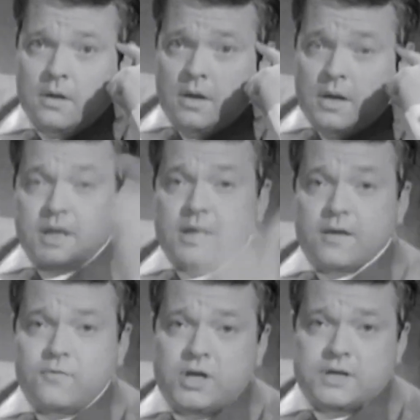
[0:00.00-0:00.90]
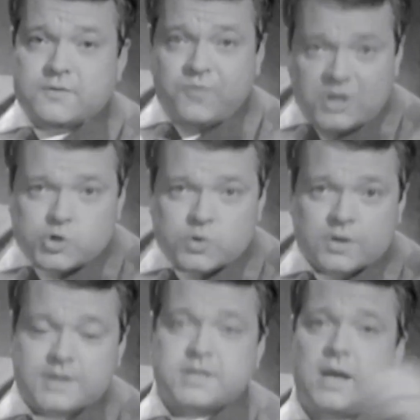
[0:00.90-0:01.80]
And yet every individual
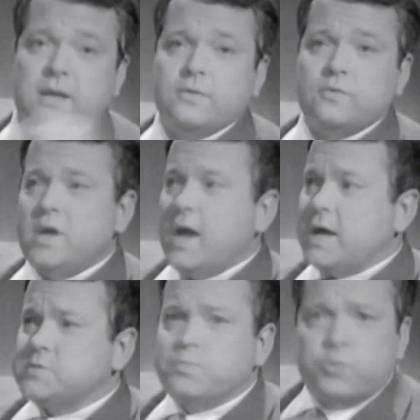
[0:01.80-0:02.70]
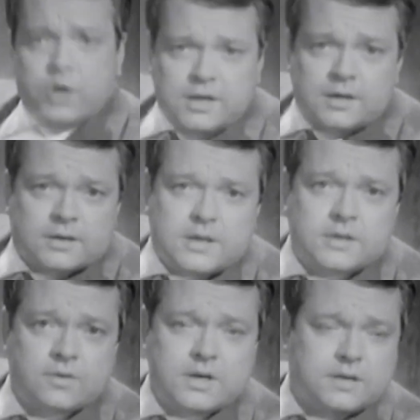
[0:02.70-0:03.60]
Italian reacts brilliantly
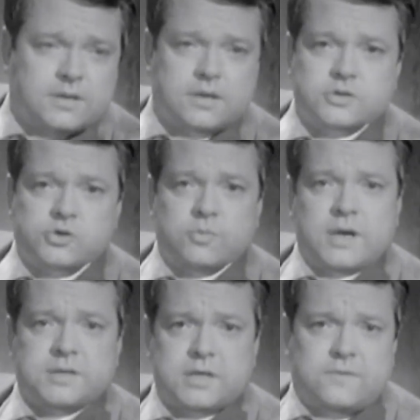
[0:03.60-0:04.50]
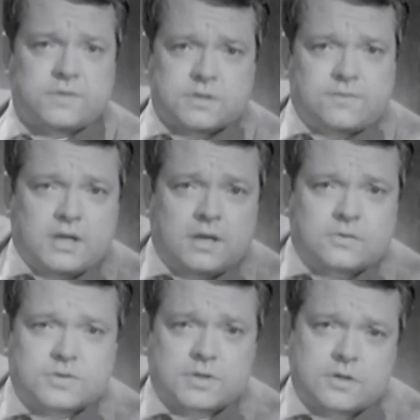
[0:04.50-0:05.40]
to anything that you might say, if it's of any
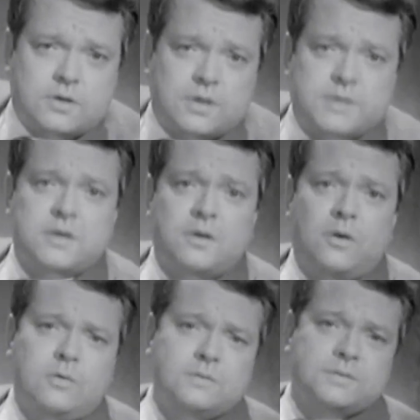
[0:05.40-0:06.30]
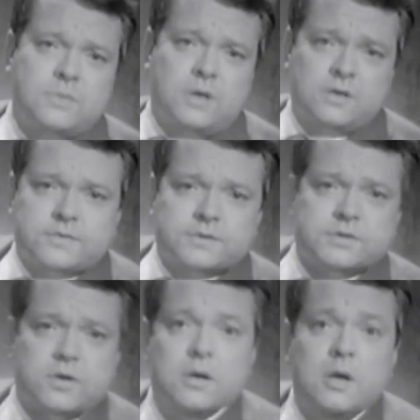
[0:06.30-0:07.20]
interest at all. They say, oh, wonderful, and
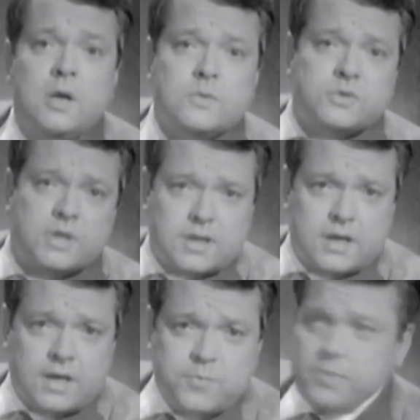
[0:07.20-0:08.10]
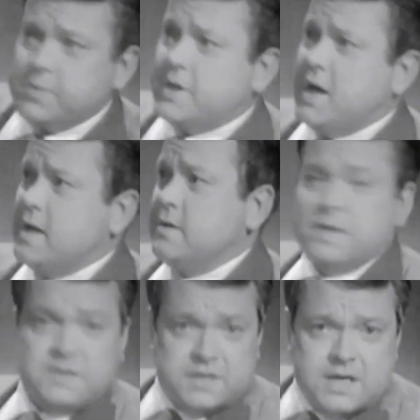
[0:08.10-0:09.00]
so on. But you get a lot of people together in
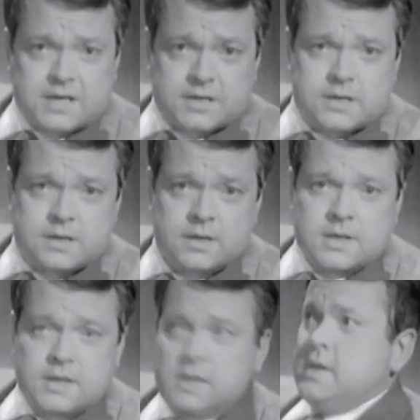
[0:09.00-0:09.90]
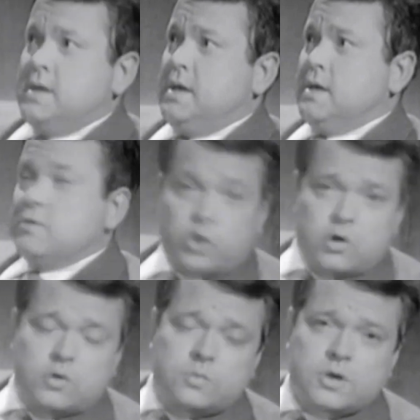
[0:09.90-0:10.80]
a theater in
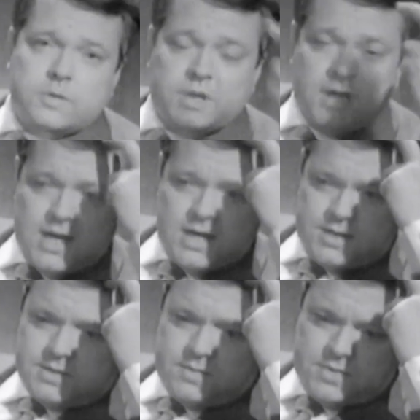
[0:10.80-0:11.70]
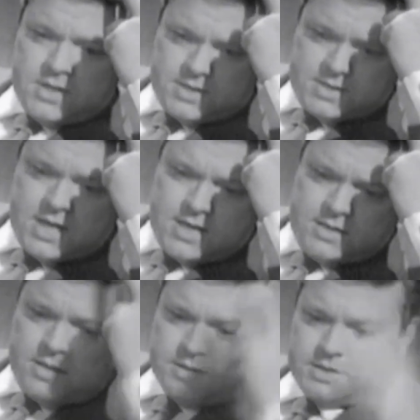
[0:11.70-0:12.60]
Rome or Milan or something like that,
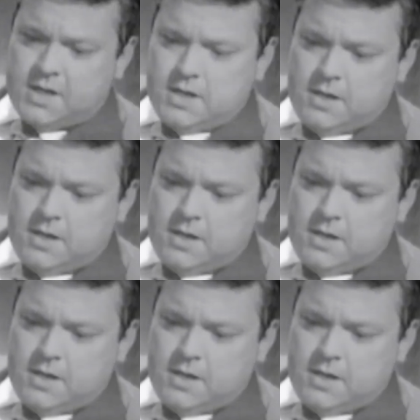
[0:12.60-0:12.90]
and they'll say,